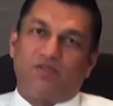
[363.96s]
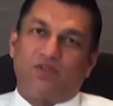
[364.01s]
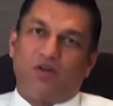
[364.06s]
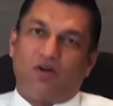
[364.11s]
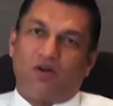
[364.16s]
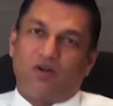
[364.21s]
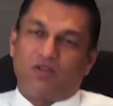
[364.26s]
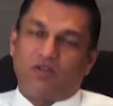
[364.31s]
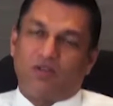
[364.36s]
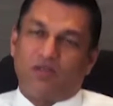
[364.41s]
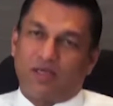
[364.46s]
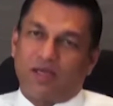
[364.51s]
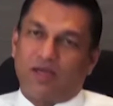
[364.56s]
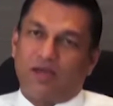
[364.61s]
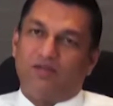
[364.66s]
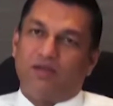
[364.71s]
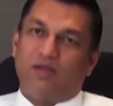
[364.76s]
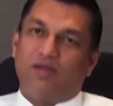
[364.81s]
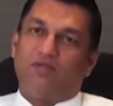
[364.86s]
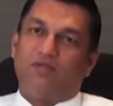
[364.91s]
would also
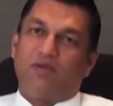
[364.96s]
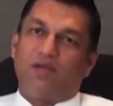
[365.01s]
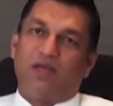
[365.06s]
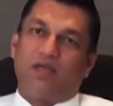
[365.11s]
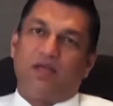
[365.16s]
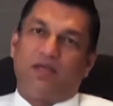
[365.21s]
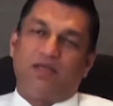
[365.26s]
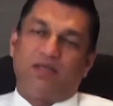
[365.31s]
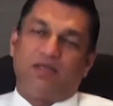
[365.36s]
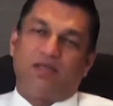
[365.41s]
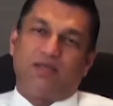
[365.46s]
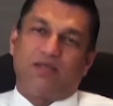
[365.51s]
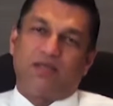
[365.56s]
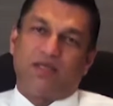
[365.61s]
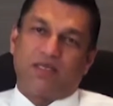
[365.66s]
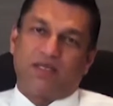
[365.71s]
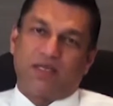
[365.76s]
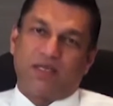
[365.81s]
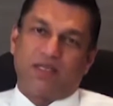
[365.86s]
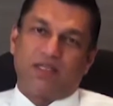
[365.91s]
allow uh,
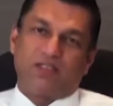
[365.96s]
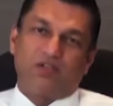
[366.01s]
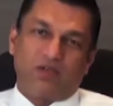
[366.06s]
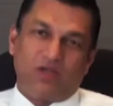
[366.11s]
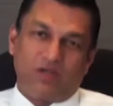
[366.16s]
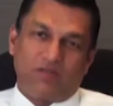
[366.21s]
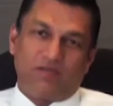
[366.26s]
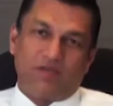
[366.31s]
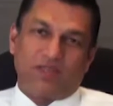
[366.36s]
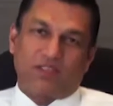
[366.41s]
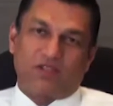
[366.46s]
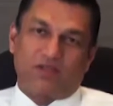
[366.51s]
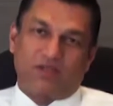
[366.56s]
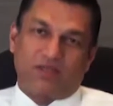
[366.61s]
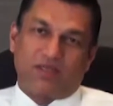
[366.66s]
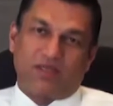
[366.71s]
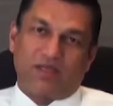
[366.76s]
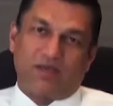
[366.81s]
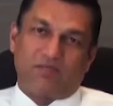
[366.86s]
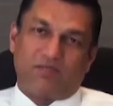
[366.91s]
retailers to invest
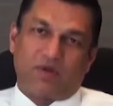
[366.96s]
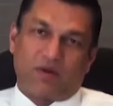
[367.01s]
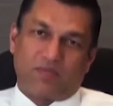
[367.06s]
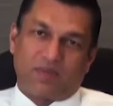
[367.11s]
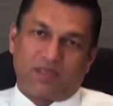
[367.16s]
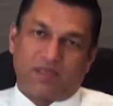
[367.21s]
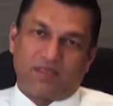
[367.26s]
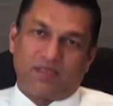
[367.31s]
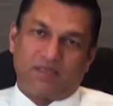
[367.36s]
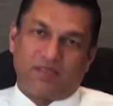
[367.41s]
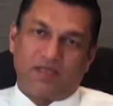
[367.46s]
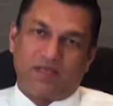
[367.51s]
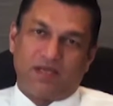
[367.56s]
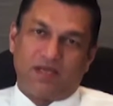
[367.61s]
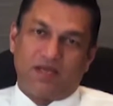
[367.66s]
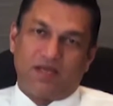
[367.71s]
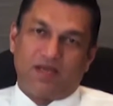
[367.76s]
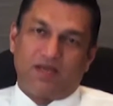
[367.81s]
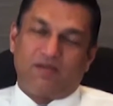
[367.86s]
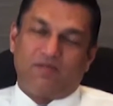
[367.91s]
on the properties.
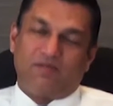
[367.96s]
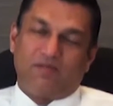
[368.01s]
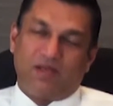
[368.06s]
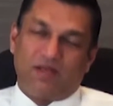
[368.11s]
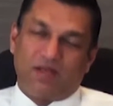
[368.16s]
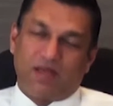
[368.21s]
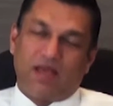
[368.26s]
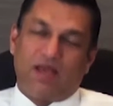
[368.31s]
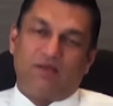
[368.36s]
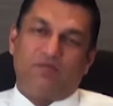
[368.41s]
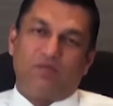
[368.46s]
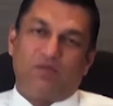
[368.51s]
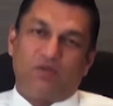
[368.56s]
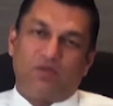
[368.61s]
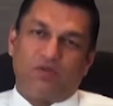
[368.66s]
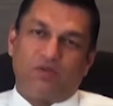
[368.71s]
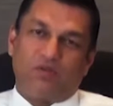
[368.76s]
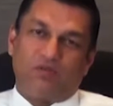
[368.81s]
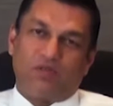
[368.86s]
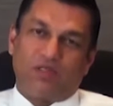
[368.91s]
We'll have
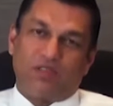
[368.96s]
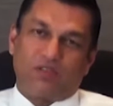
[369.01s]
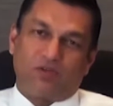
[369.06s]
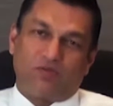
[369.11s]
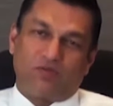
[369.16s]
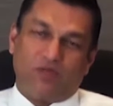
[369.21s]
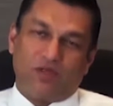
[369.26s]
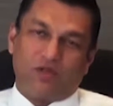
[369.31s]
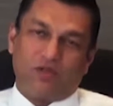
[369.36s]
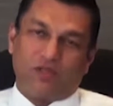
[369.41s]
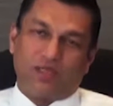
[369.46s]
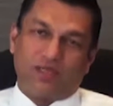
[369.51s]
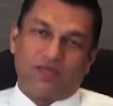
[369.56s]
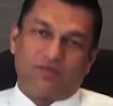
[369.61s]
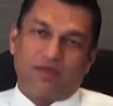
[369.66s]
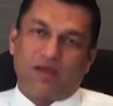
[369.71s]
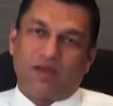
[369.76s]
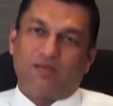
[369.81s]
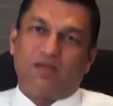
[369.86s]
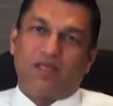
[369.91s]
more, so we know that
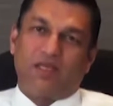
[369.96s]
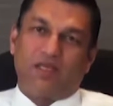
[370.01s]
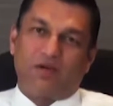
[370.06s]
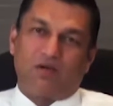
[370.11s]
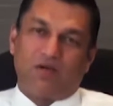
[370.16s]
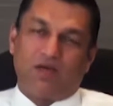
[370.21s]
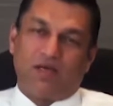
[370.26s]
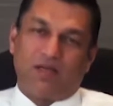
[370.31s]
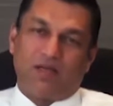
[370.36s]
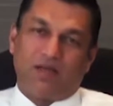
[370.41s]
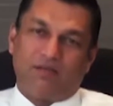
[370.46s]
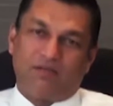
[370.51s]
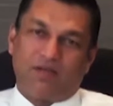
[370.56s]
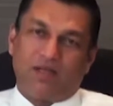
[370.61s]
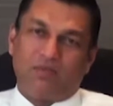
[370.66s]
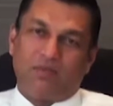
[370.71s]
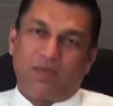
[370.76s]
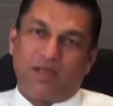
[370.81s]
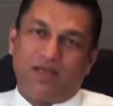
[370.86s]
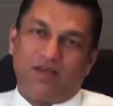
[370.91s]
we have a
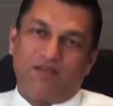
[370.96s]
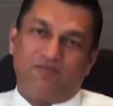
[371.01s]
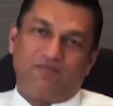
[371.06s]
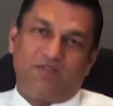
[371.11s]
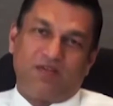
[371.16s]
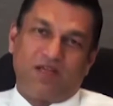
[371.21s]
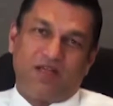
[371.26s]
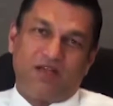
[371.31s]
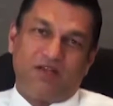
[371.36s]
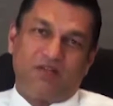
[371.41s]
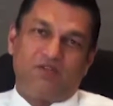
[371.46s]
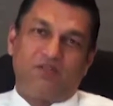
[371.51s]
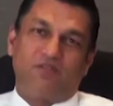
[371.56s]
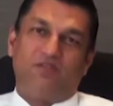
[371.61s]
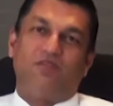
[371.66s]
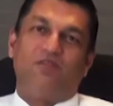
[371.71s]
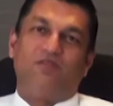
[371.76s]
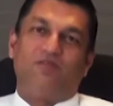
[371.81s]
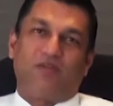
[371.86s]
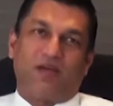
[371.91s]
level playing field to
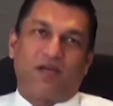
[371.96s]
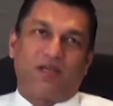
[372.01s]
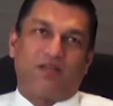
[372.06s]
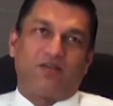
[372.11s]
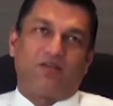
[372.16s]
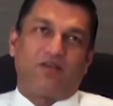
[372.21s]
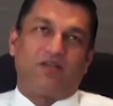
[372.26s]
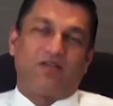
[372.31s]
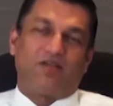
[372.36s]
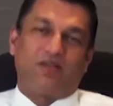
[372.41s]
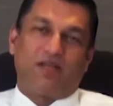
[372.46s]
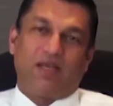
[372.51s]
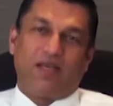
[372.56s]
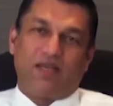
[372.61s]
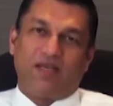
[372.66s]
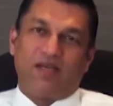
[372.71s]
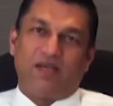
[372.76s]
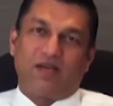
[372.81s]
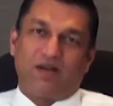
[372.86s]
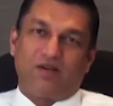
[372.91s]
fight on
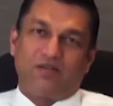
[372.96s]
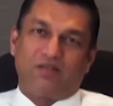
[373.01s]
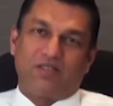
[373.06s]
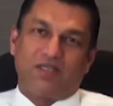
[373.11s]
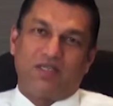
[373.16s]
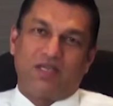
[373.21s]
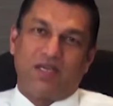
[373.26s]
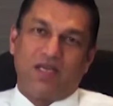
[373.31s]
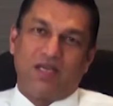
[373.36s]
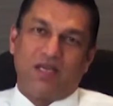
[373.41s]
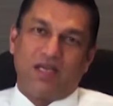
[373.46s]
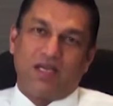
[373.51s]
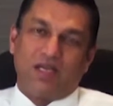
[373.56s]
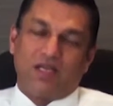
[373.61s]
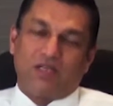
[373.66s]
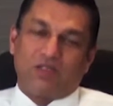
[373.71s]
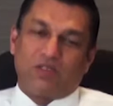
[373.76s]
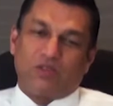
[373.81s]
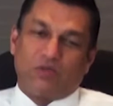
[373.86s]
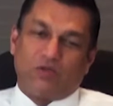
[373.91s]
any grounds.
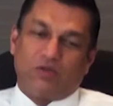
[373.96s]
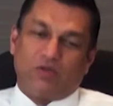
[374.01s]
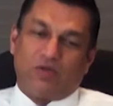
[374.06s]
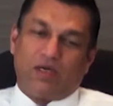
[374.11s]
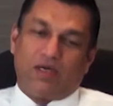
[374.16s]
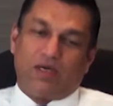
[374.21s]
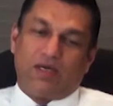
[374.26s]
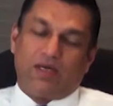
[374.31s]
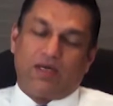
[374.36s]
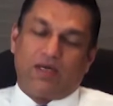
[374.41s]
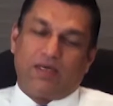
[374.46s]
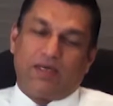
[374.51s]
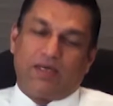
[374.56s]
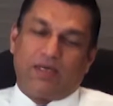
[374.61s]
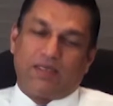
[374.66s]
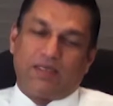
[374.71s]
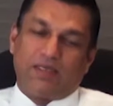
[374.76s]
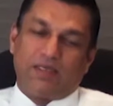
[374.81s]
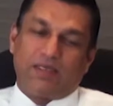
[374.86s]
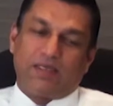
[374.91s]
Mm -hmm. So uh,
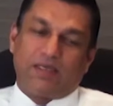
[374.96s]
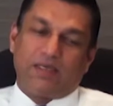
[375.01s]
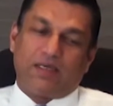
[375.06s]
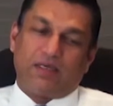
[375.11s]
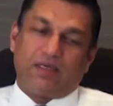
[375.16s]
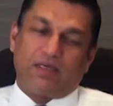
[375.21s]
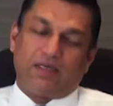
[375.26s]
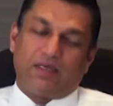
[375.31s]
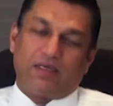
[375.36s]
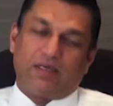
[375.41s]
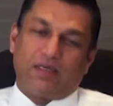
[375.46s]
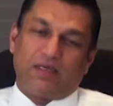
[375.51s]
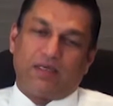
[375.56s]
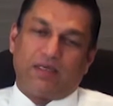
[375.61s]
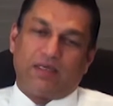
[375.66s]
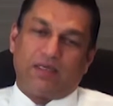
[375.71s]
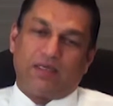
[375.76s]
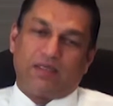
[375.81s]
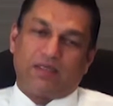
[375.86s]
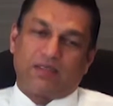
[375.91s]
I think
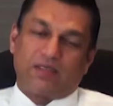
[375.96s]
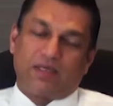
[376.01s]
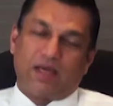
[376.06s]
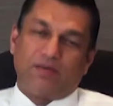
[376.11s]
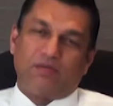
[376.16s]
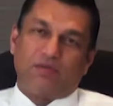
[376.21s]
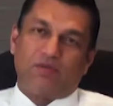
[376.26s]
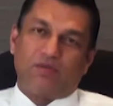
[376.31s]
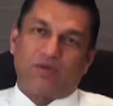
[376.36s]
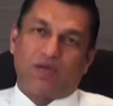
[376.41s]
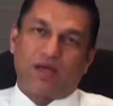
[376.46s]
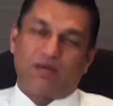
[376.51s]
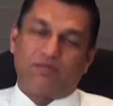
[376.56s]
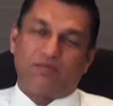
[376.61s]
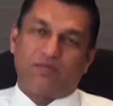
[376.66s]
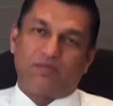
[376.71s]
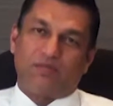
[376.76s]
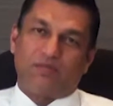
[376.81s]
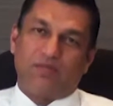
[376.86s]
uh, in time to come,